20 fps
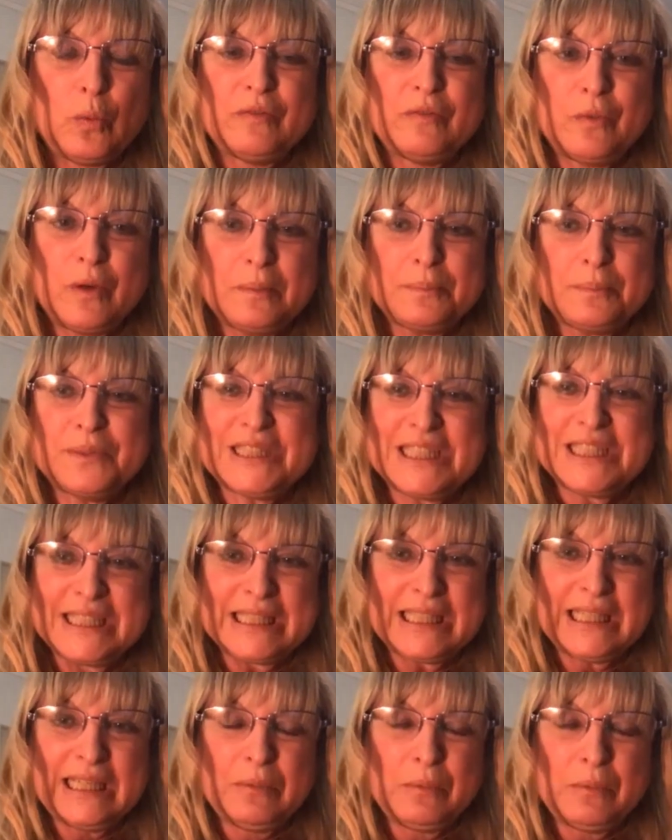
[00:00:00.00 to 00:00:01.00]
We've worked
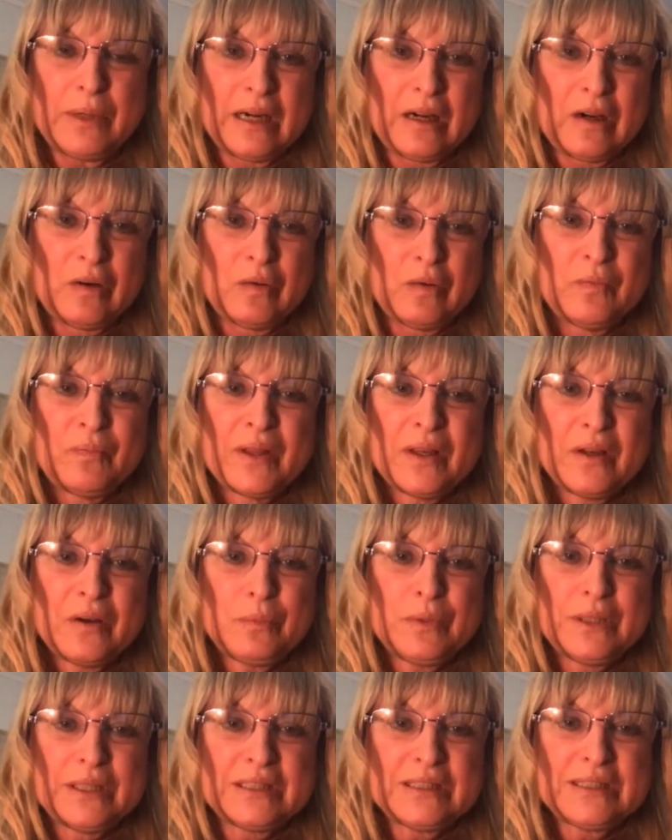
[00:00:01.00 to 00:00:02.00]
particularly well
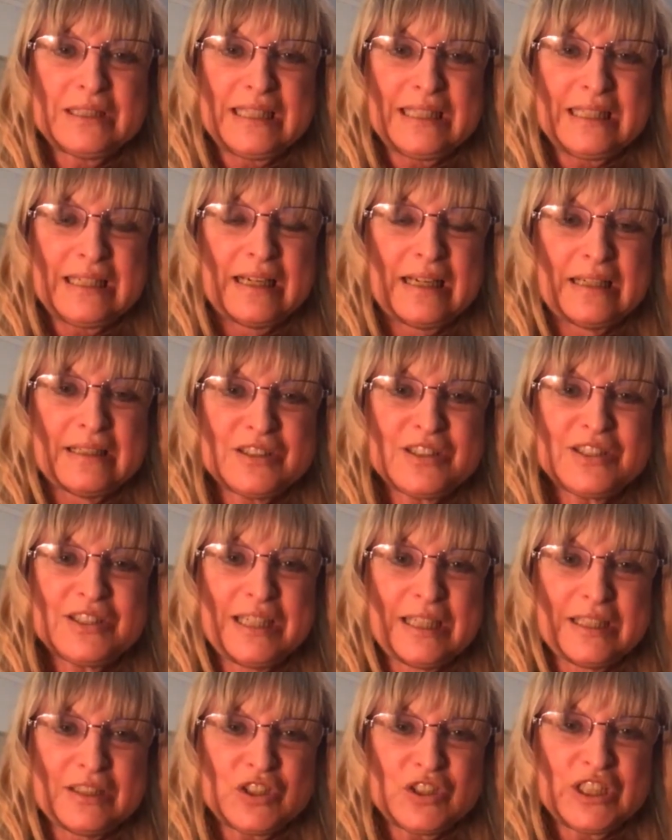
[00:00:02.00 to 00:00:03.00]
with the
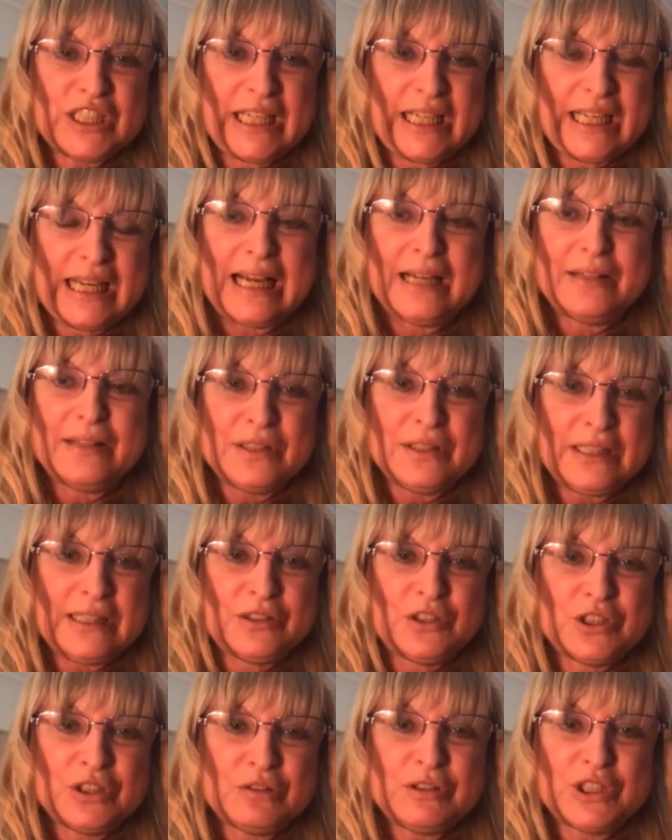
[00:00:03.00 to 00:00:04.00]
CST and the
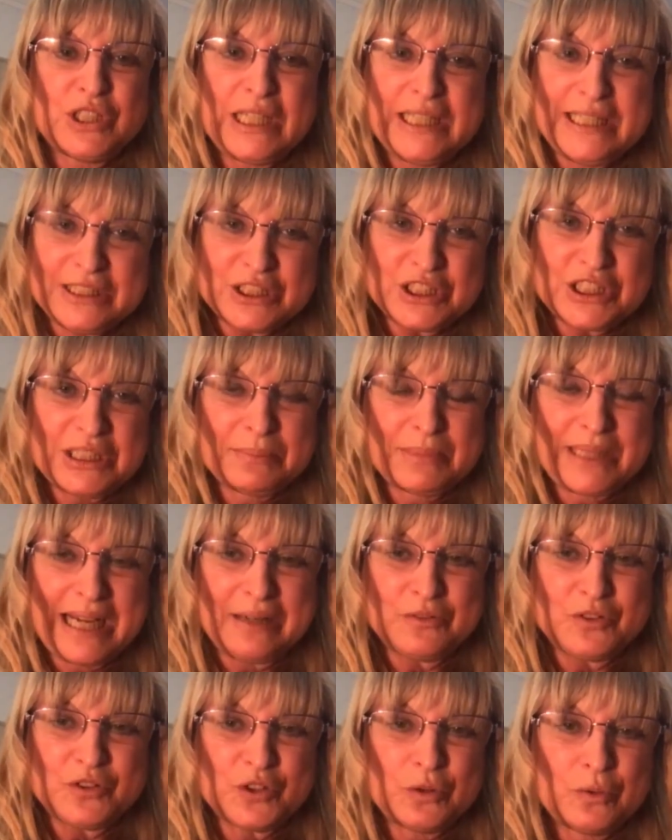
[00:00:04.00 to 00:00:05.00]
Jewish Leadership
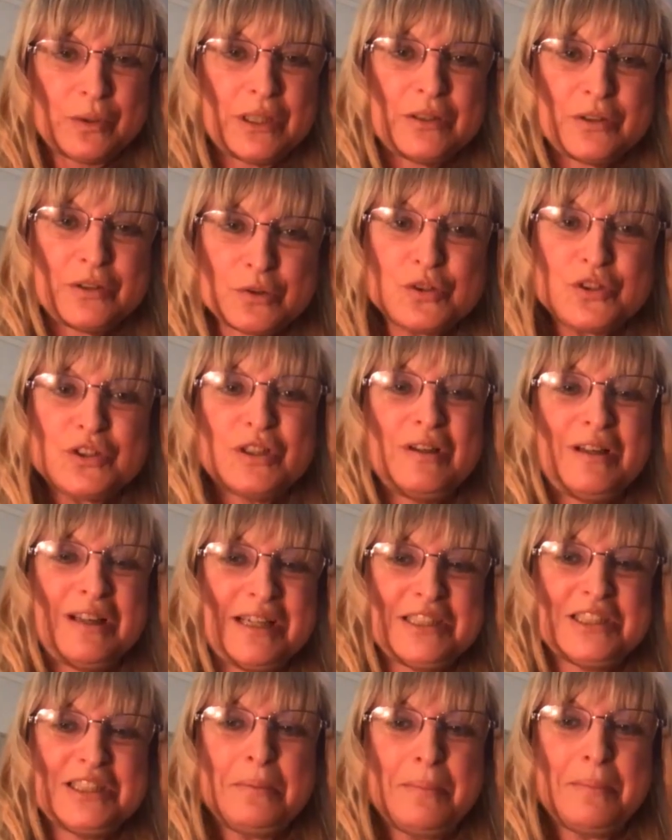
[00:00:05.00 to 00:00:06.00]
Council. And I'd also
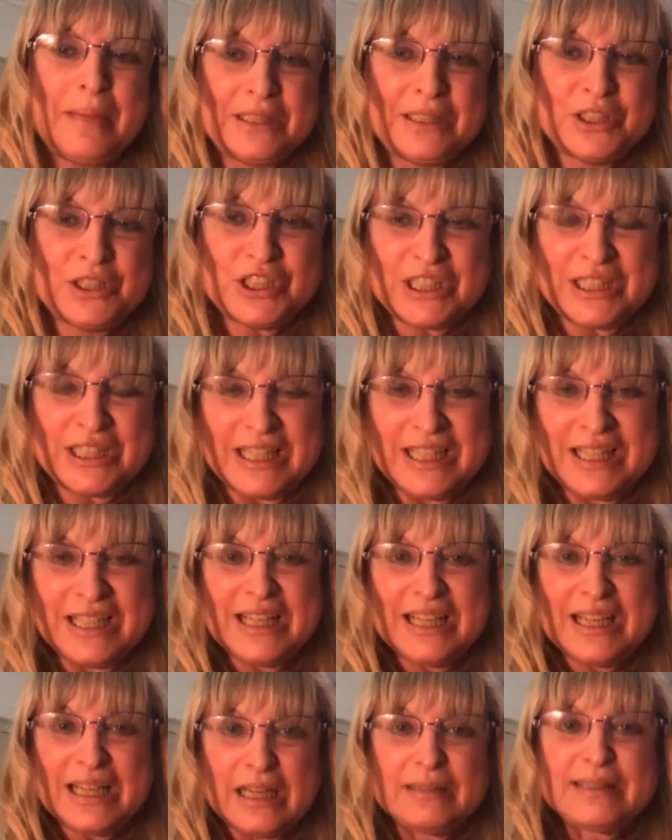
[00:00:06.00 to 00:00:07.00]
like to mention
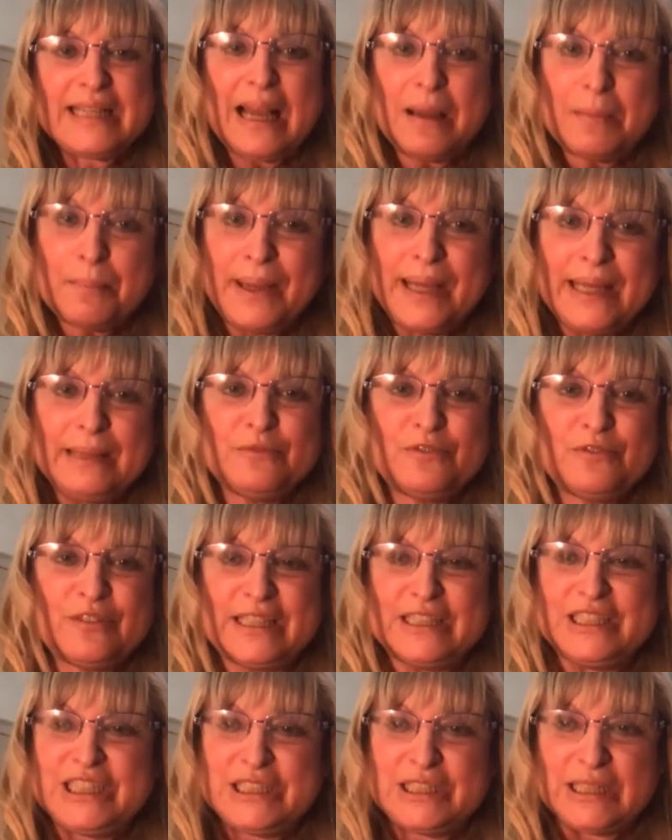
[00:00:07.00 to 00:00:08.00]
a Campaign for
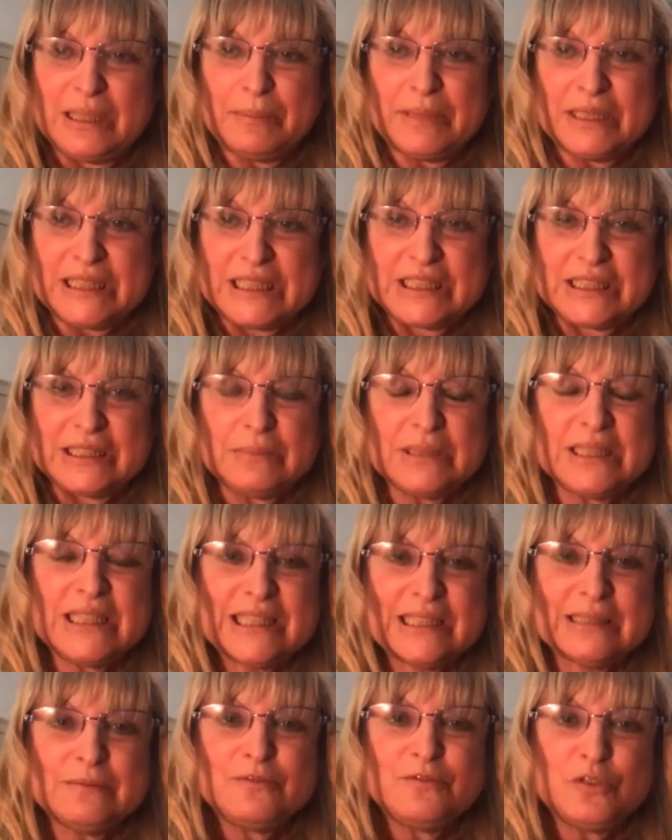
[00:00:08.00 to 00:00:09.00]
Anti-Semitism.
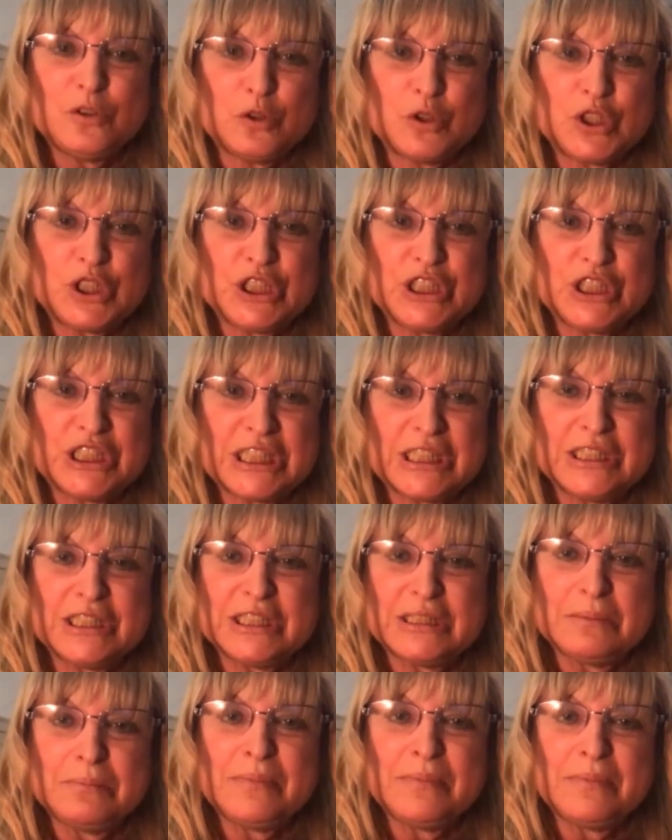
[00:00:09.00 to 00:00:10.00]
Gideon Falter's done
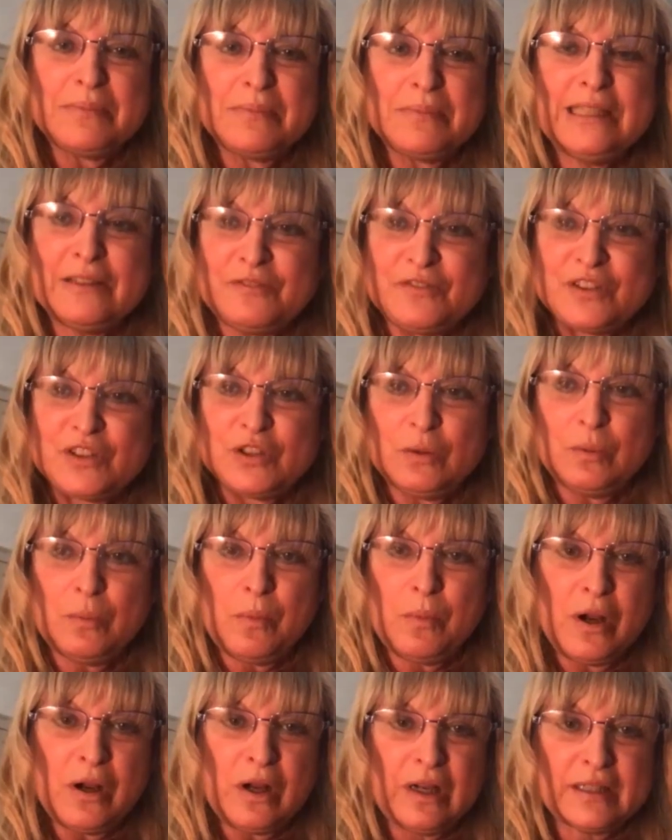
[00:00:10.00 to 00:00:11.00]
some magnificent
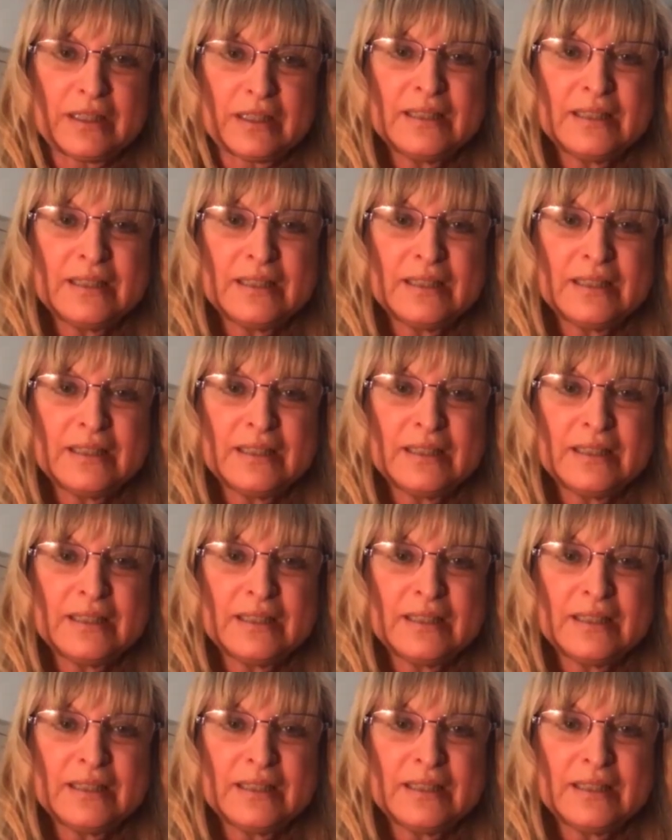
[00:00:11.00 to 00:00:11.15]
work.